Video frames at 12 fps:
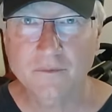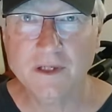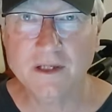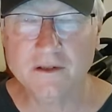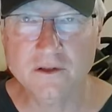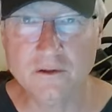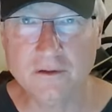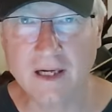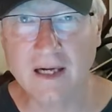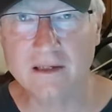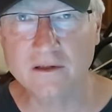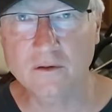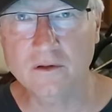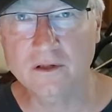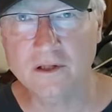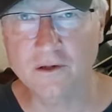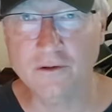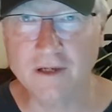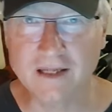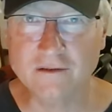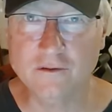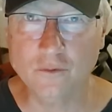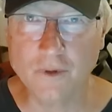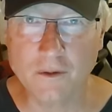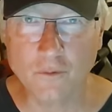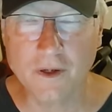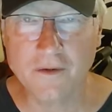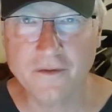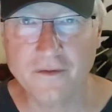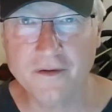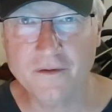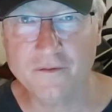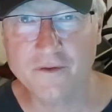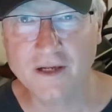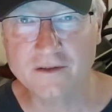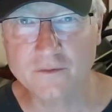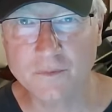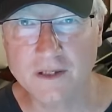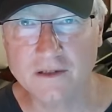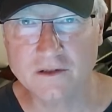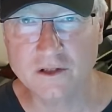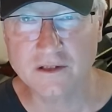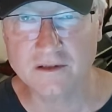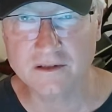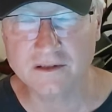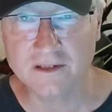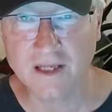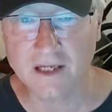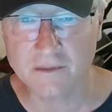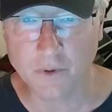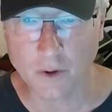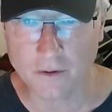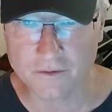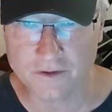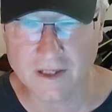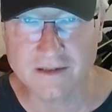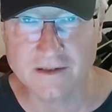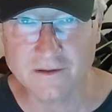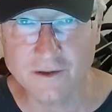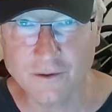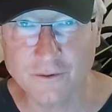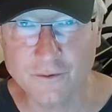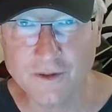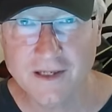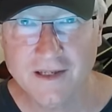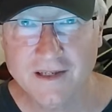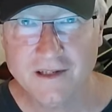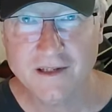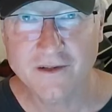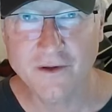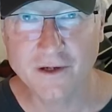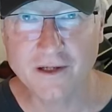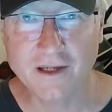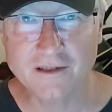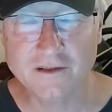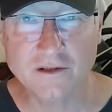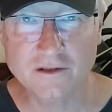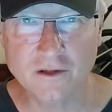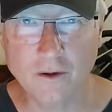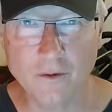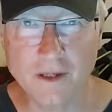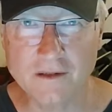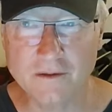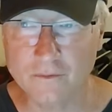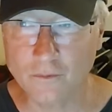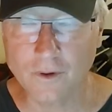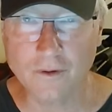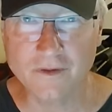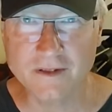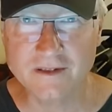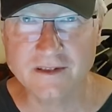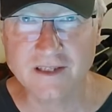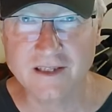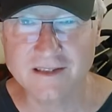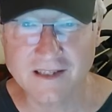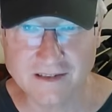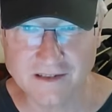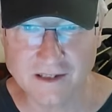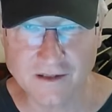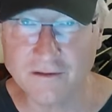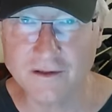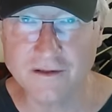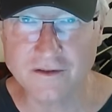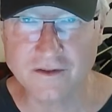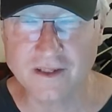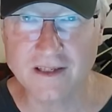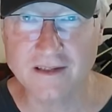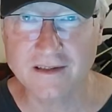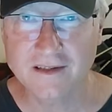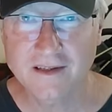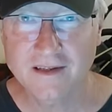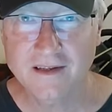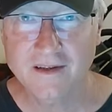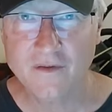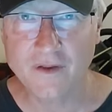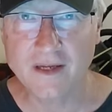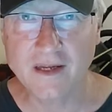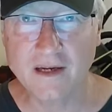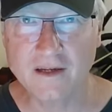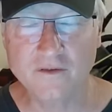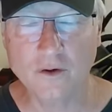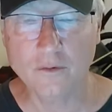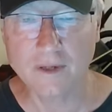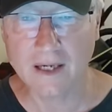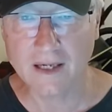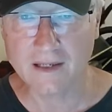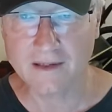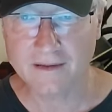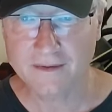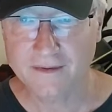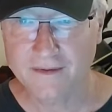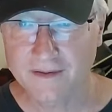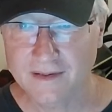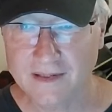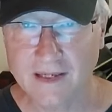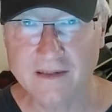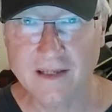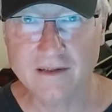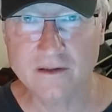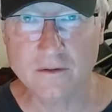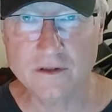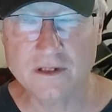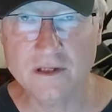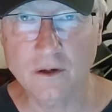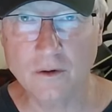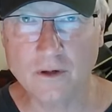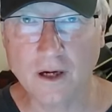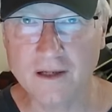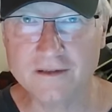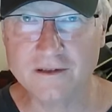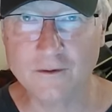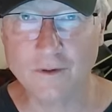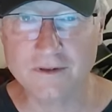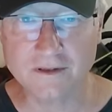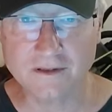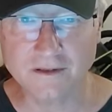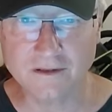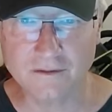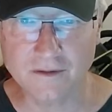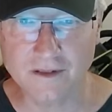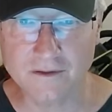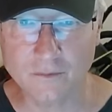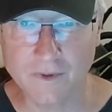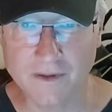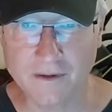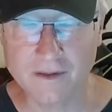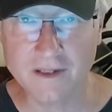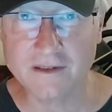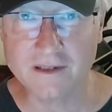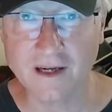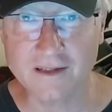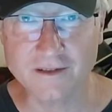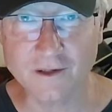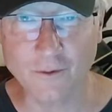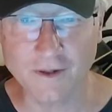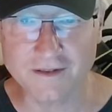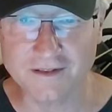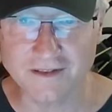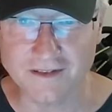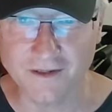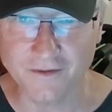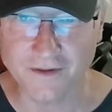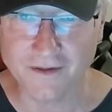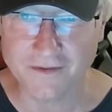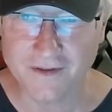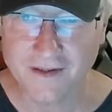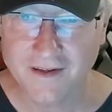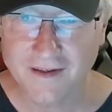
because you're not you're not doing what the New Testament Jesus and Paul said to do. They're going to just go into the world. They're just going to continue to sin, thinking it's okay and that there's no consequences to this when there is consequences to this